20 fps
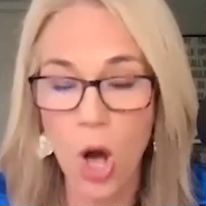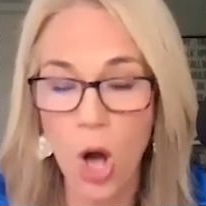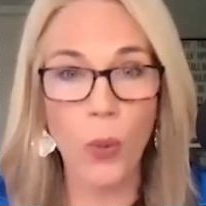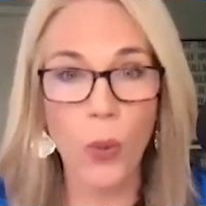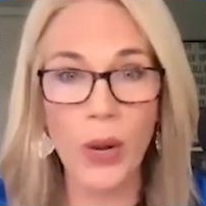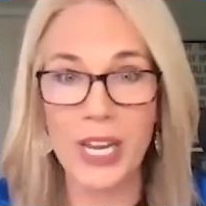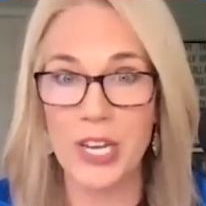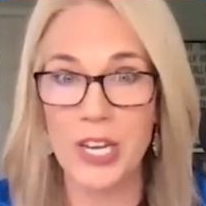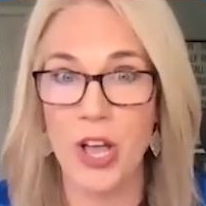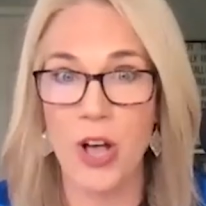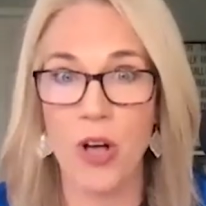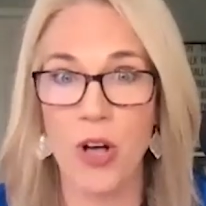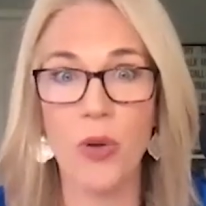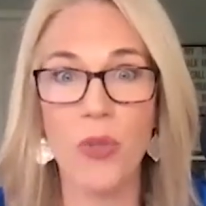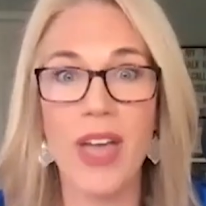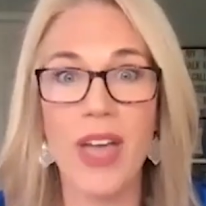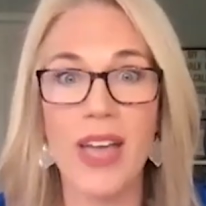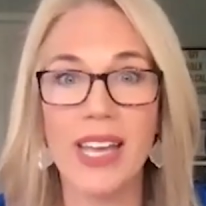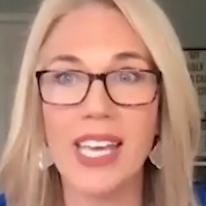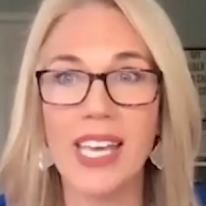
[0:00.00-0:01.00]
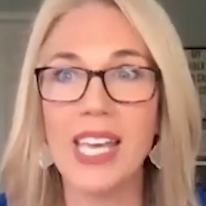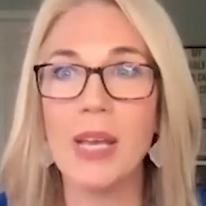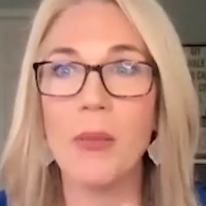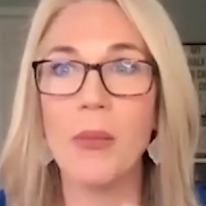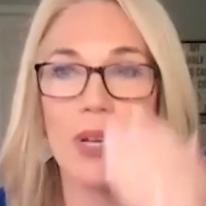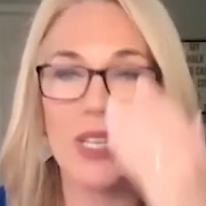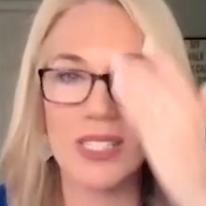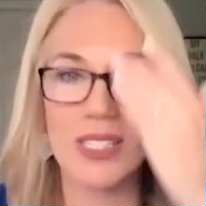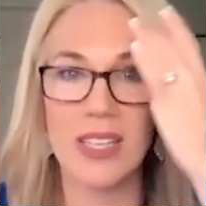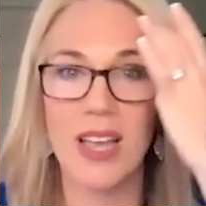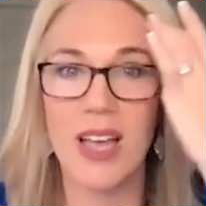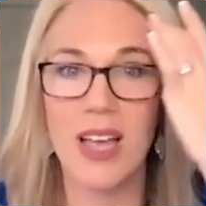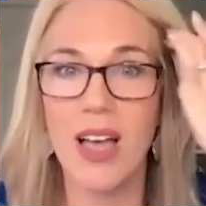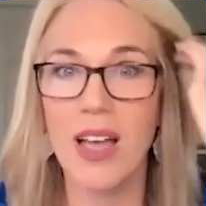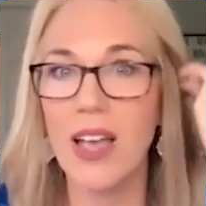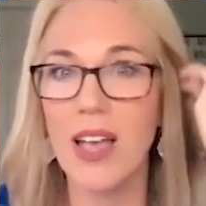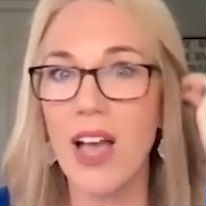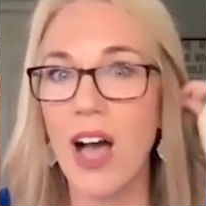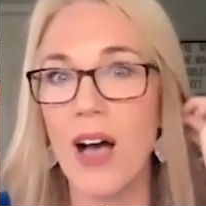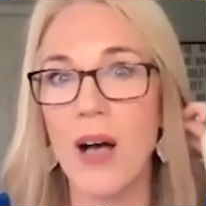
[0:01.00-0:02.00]
We know that he was
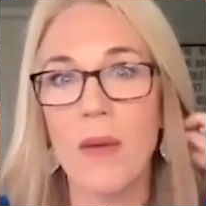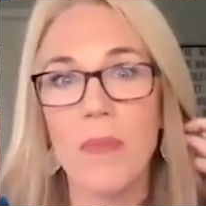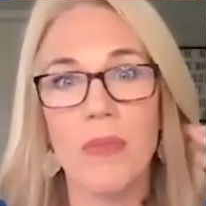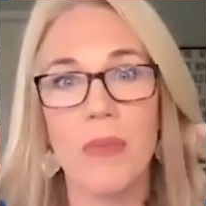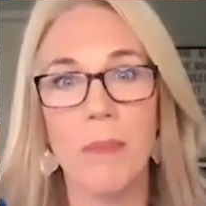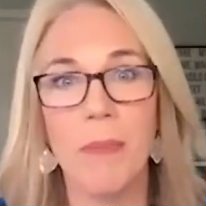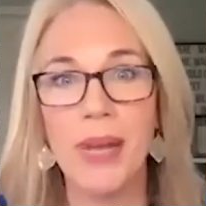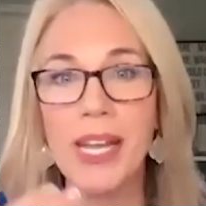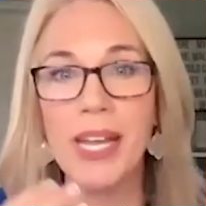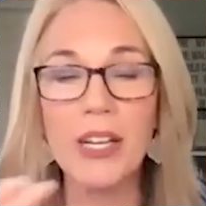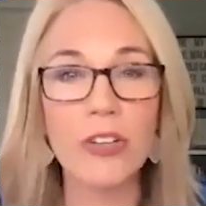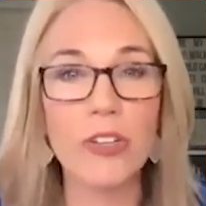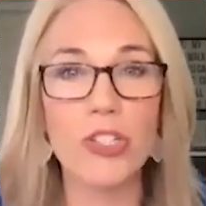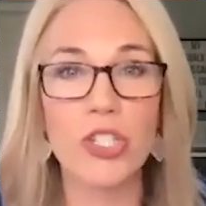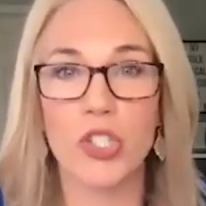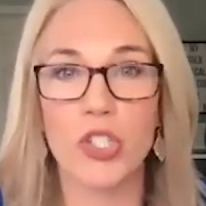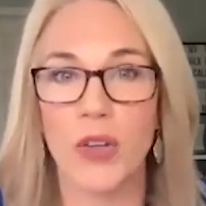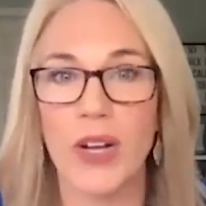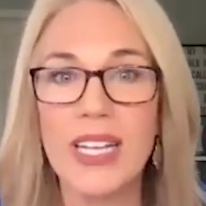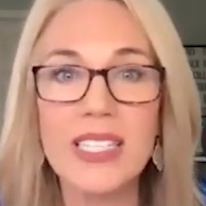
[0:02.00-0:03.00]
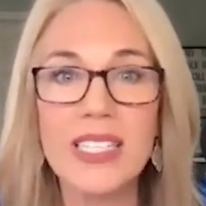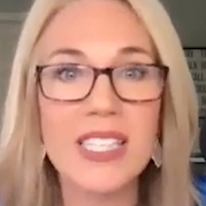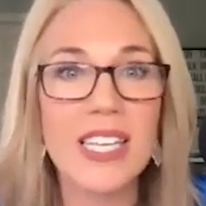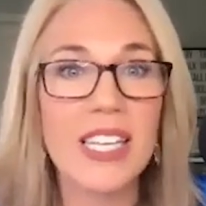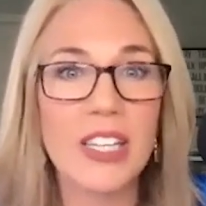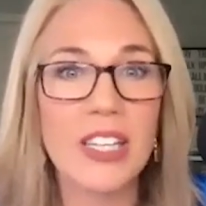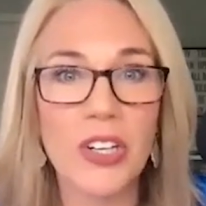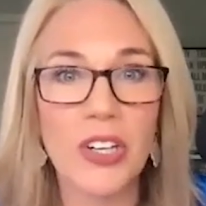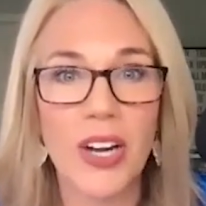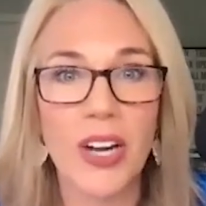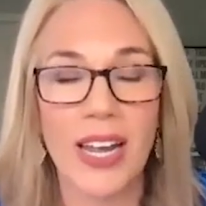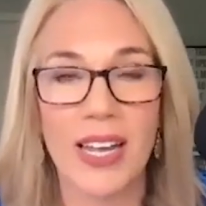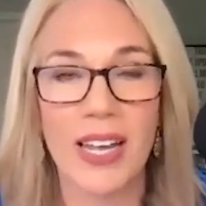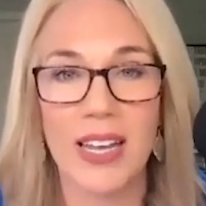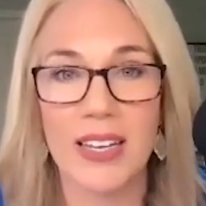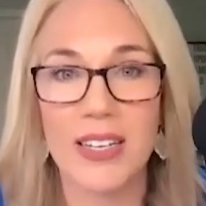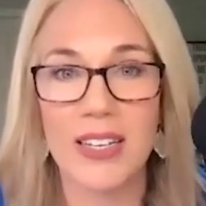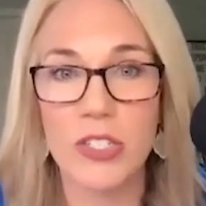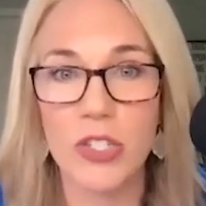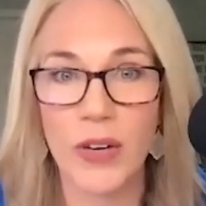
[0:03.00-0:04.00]
um, Peter's translator
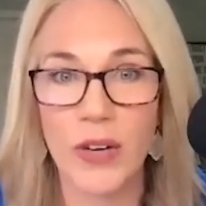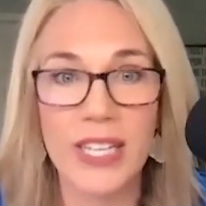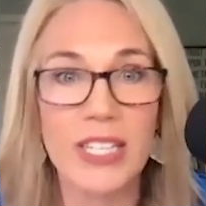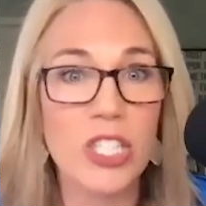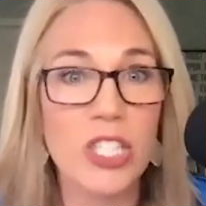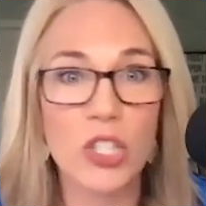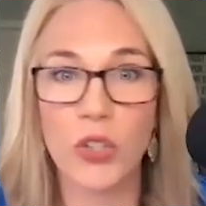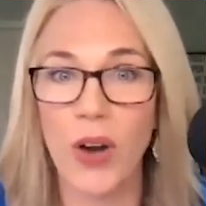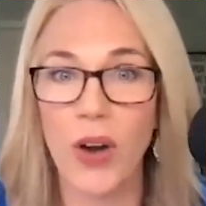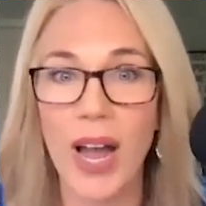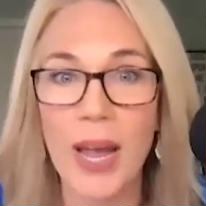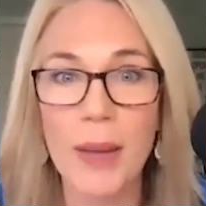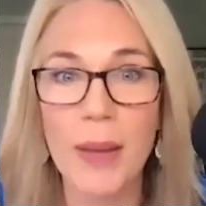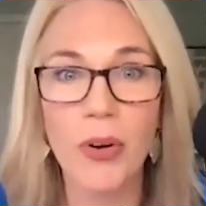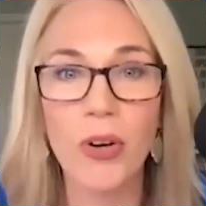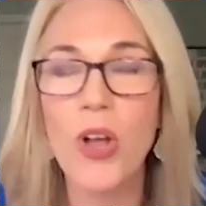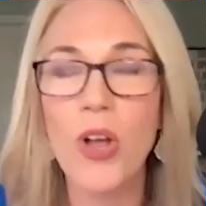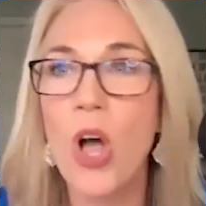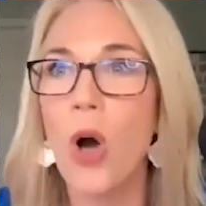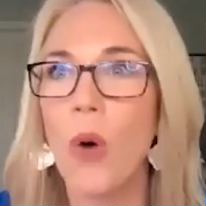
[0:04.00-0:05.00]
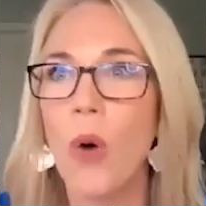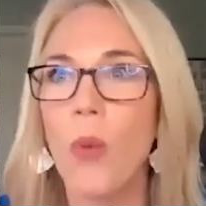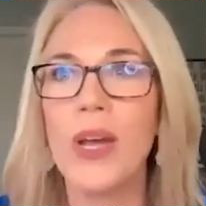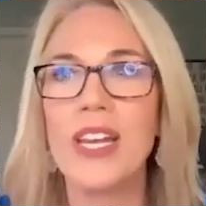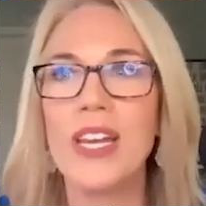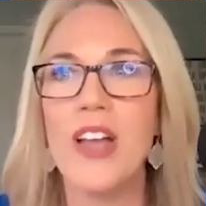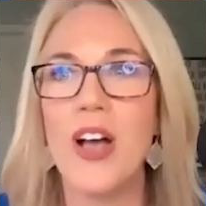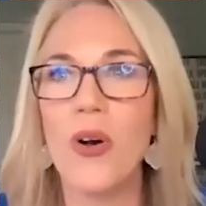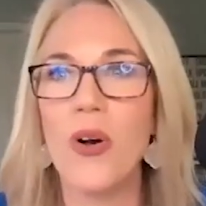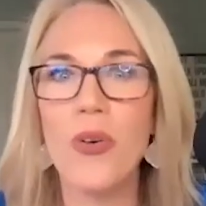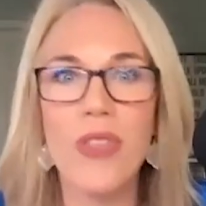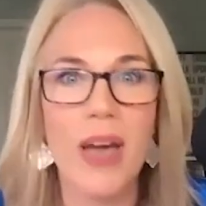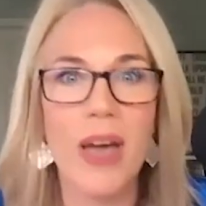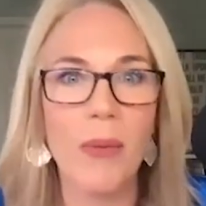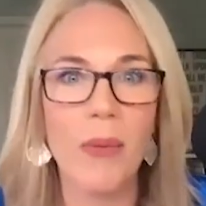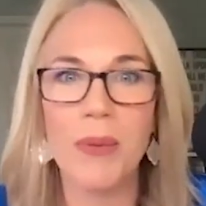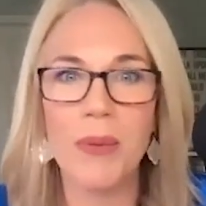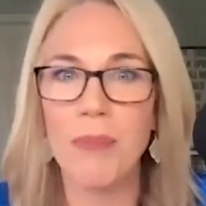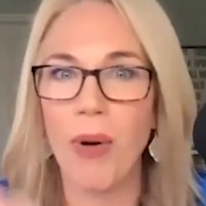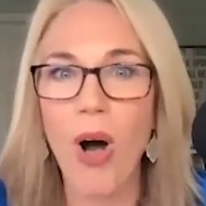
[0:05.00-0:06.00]
and transcriber. We know that
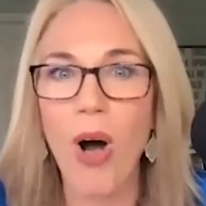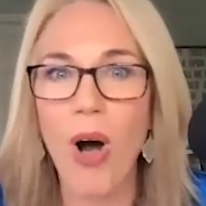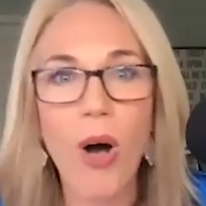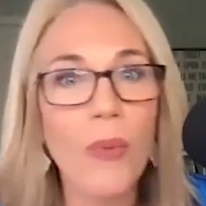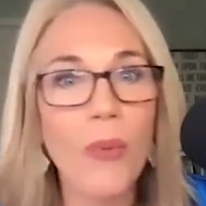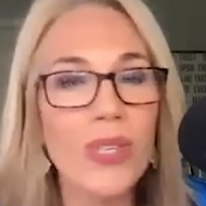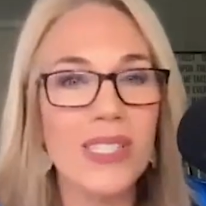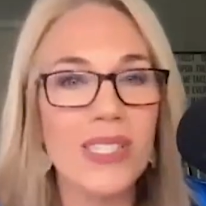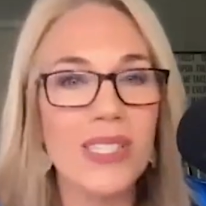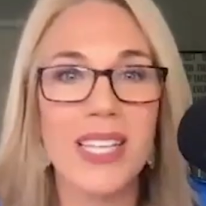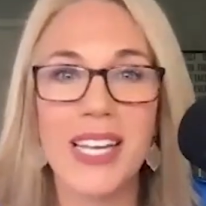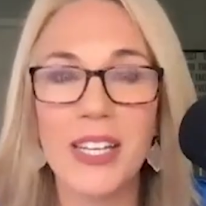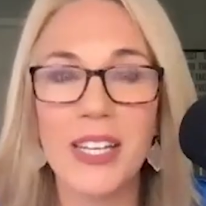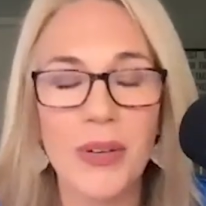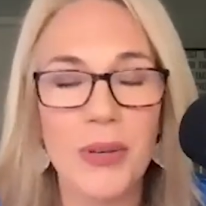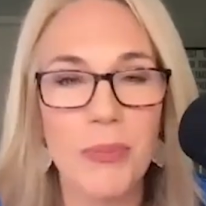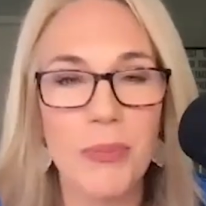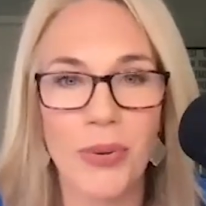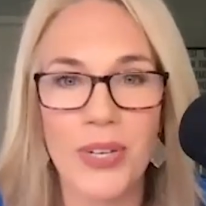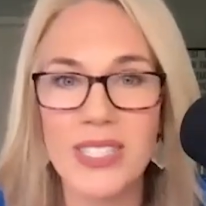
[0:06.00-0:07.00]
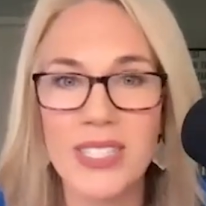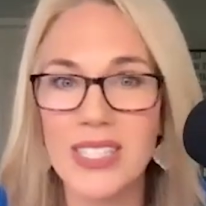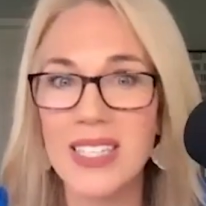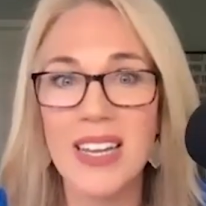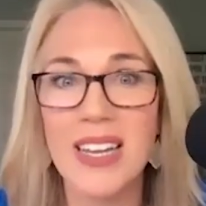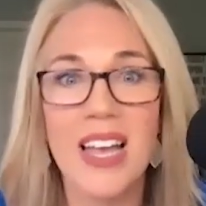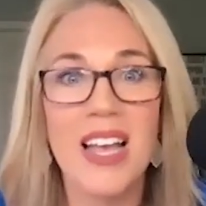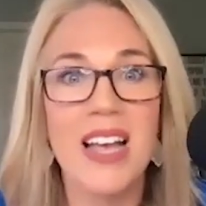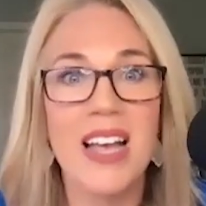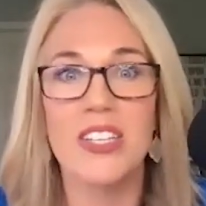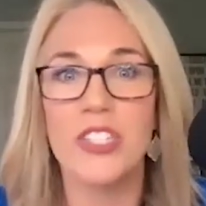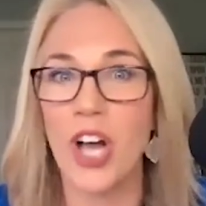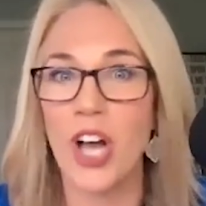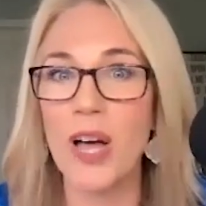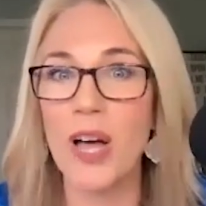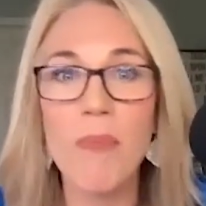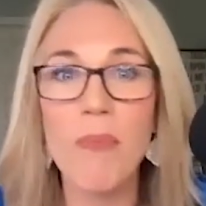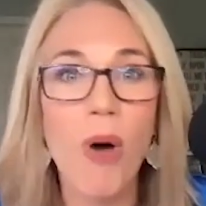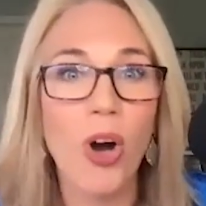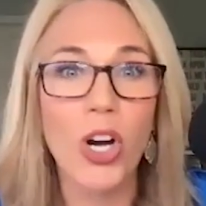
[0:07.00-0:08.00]
when Paul was later in prison,
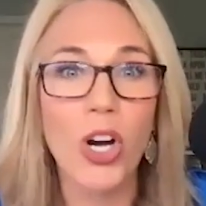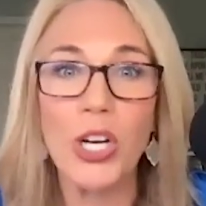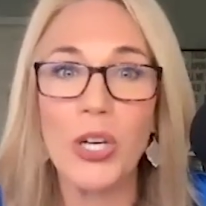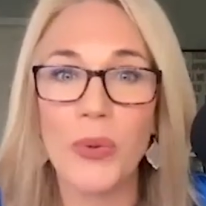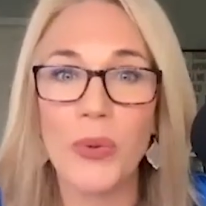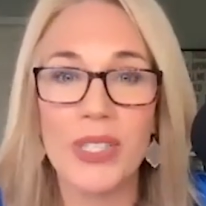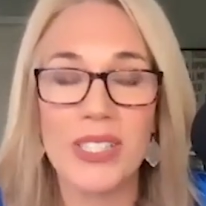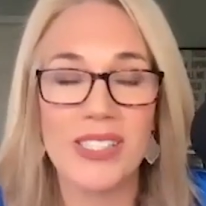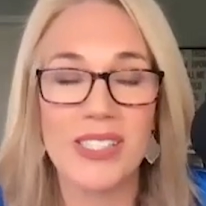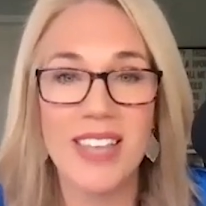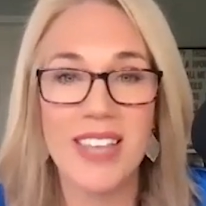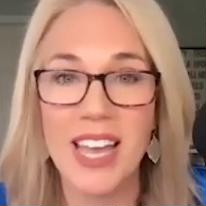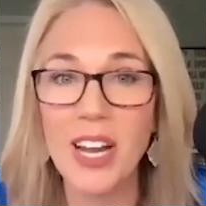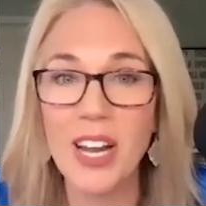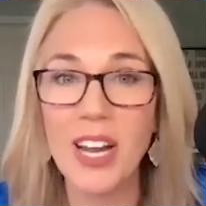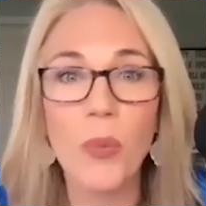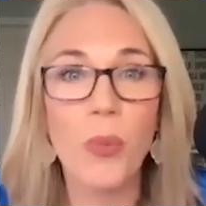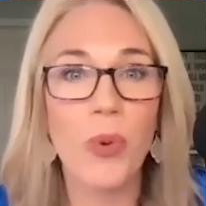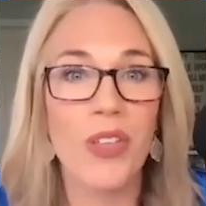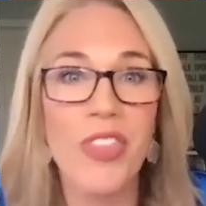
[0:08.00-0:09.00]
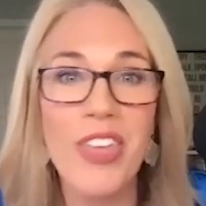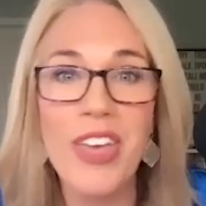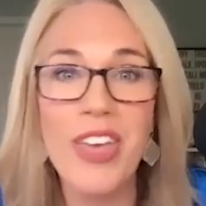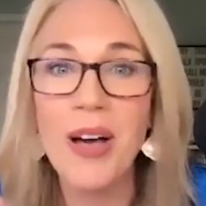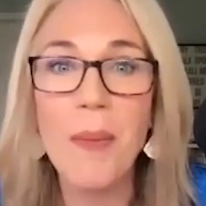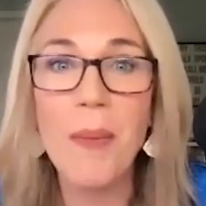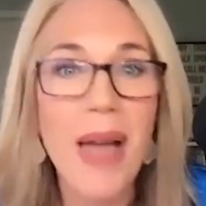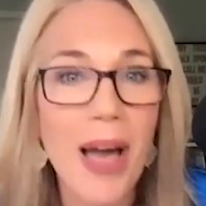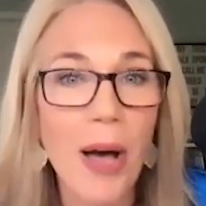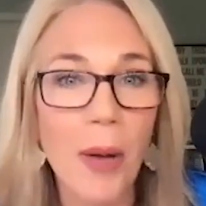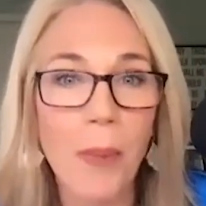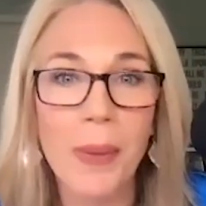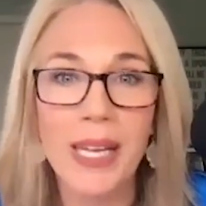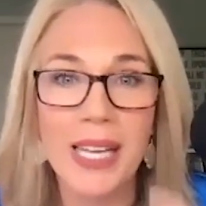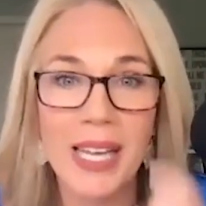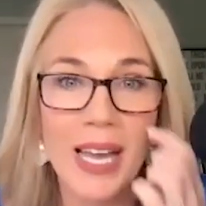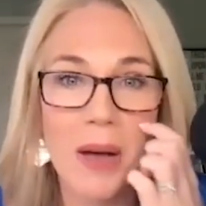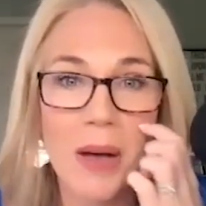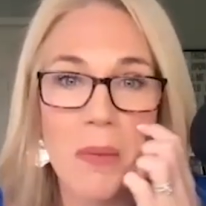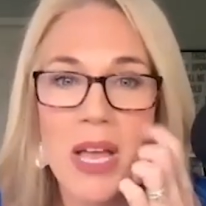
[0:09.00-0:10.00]
John Mark was there with him, helping
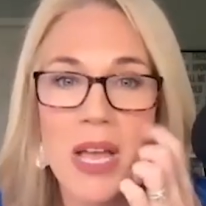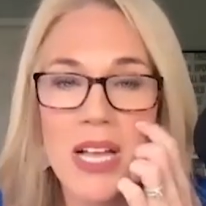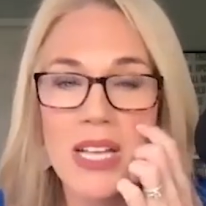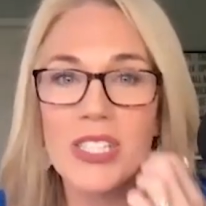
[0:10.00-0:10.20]
him.